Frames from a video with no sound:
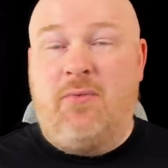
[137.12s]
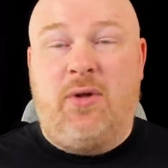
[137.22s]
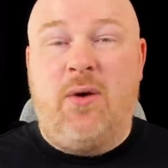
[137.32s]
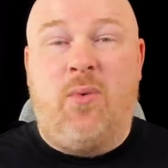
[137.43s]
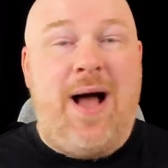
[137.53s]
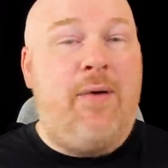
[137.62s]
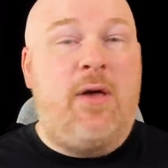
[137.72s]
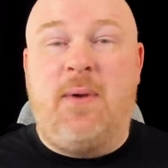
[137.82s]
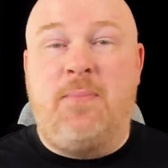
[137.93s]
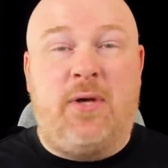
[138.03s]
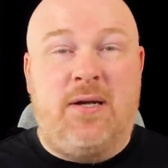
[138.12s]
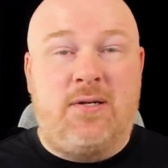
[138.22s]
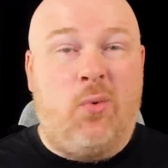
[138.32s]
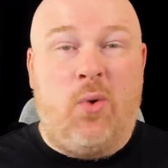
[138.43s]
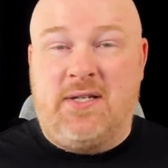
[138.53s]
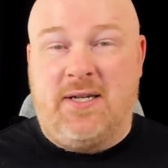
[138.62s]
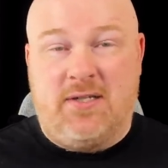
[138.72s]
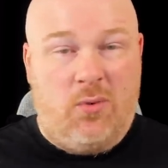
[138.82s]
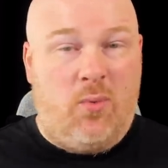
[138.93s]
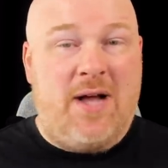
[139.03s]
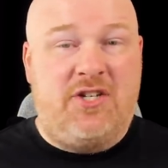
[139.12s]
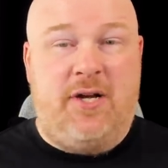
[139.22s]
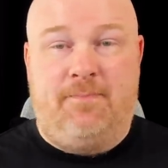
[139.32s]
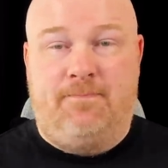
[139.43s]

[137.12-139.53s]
and generally wowing people into wanting to watch